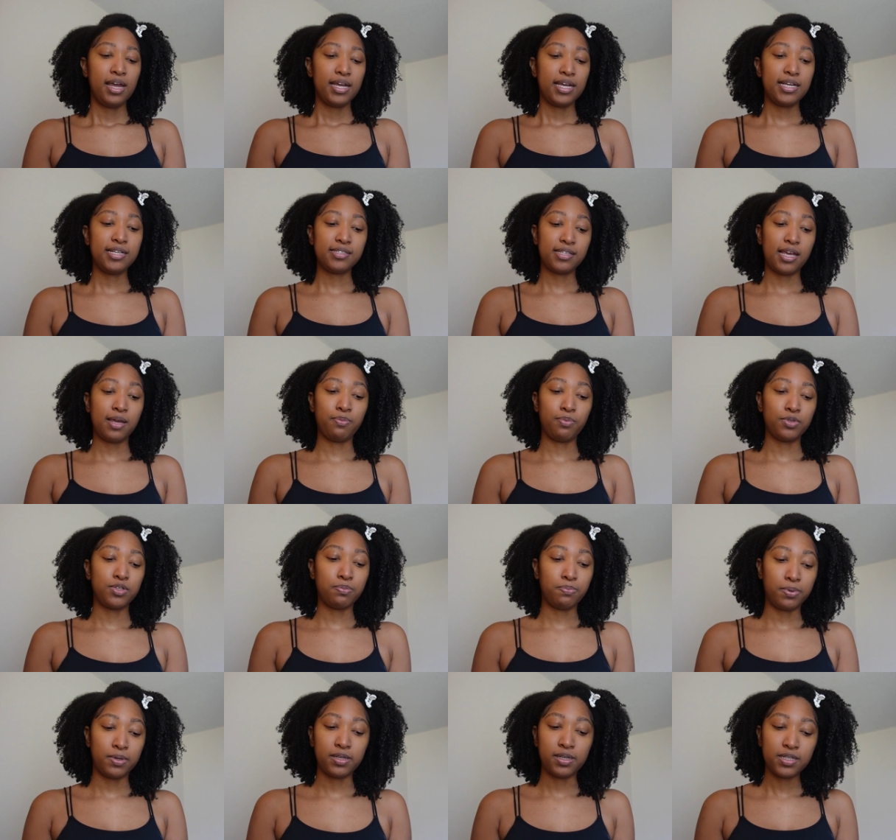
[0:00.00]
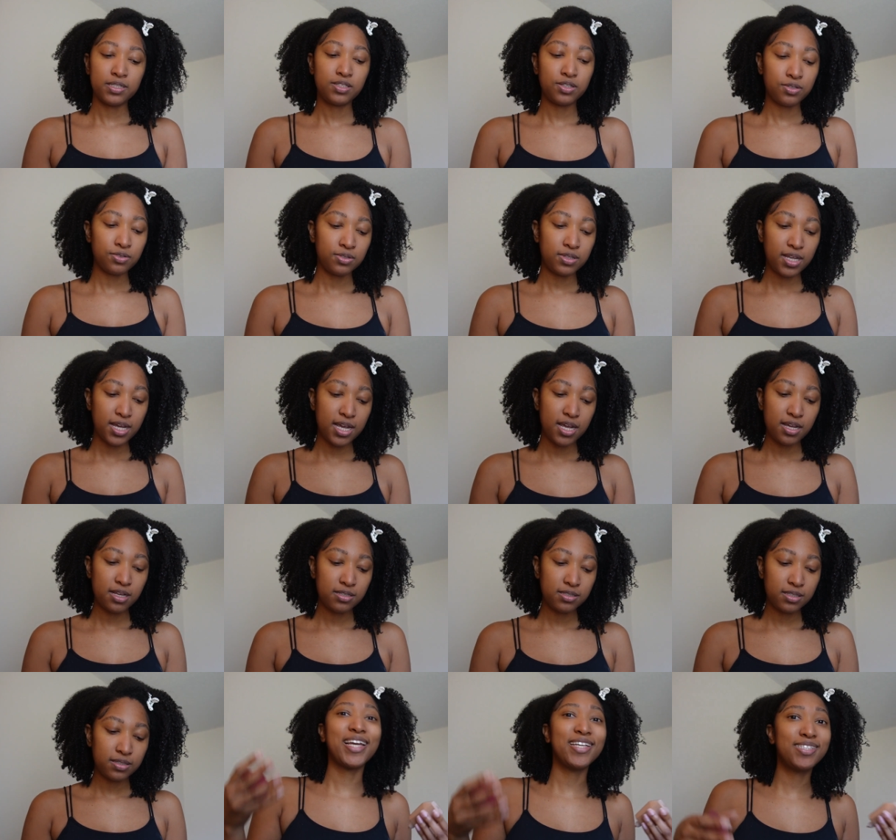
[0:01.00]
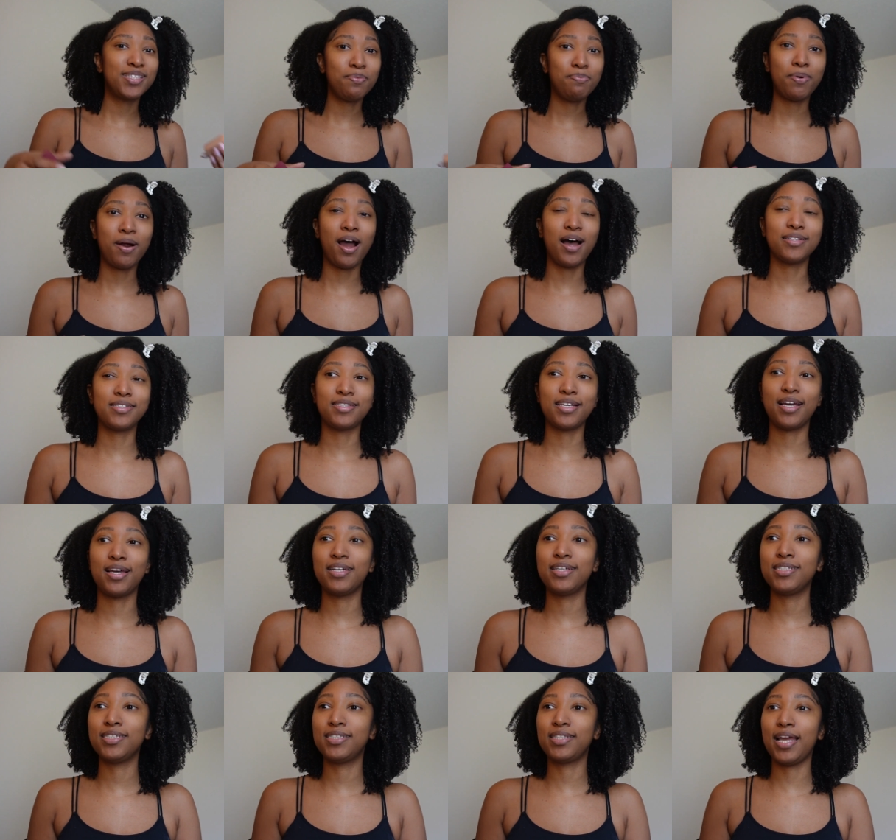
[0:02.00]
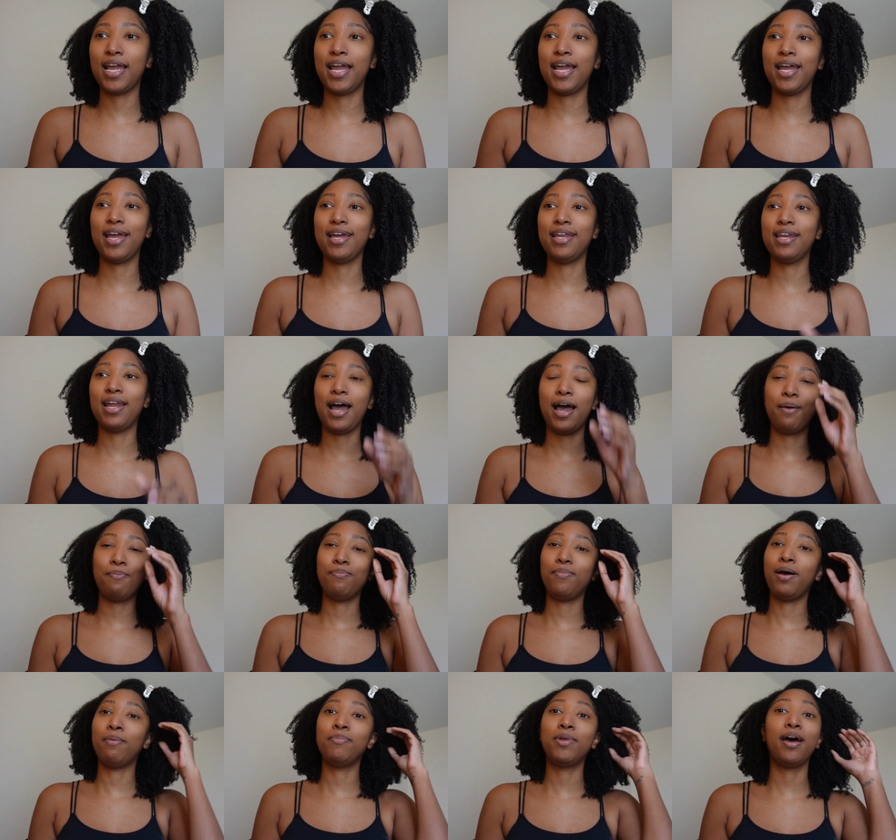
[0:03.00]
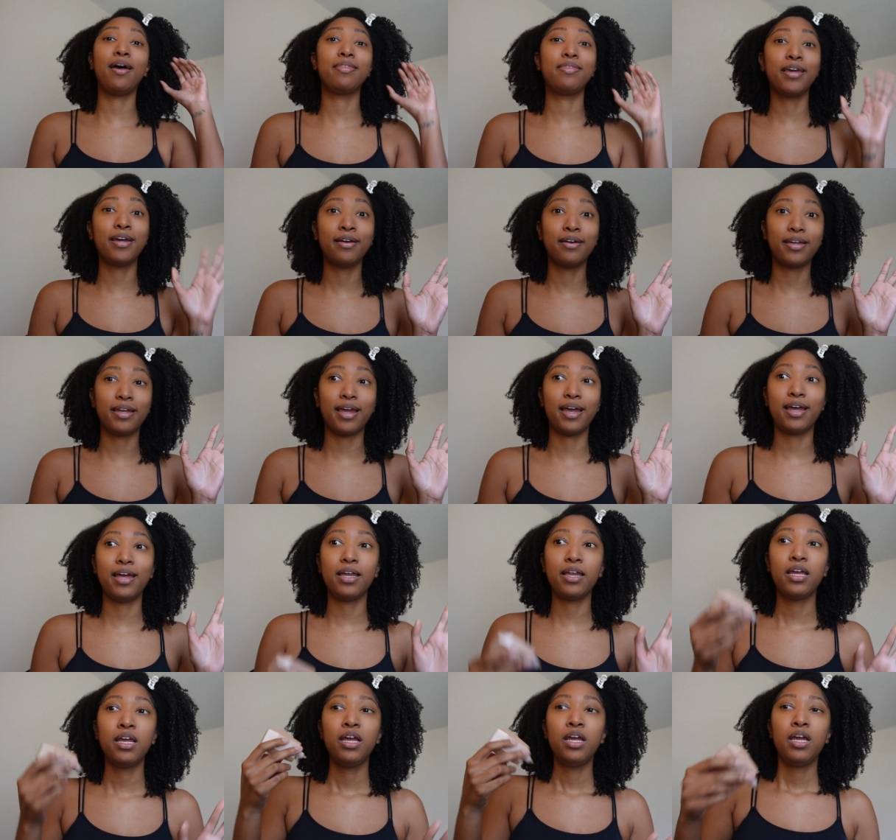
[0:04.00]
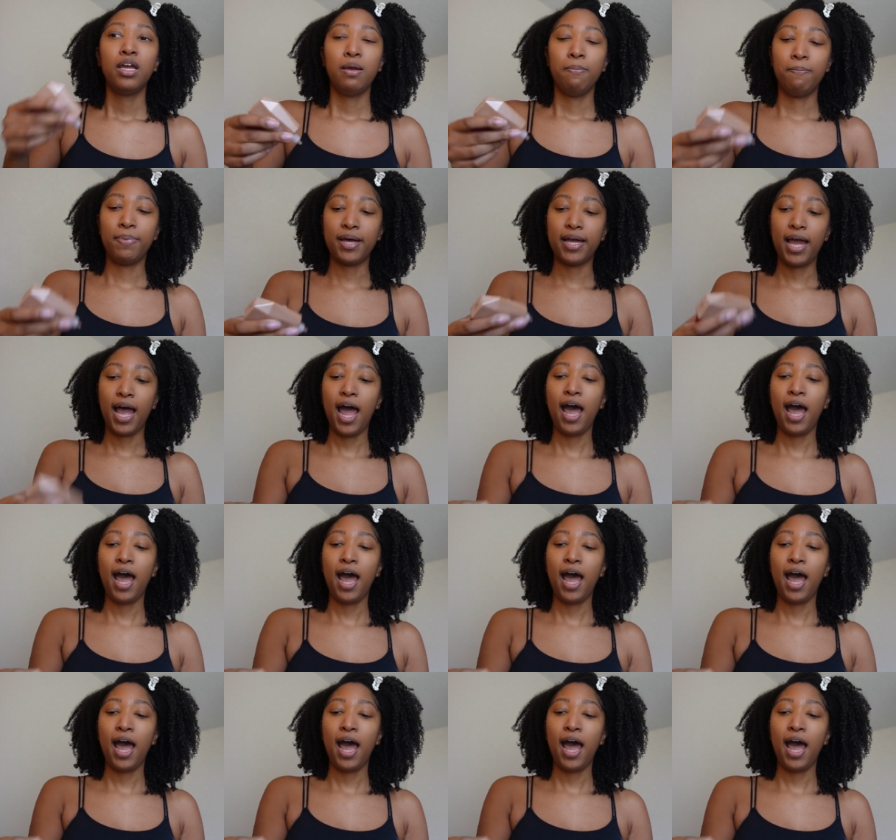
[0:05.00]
he's able to pull us through things. It's a process and I'm I'm not there yet, but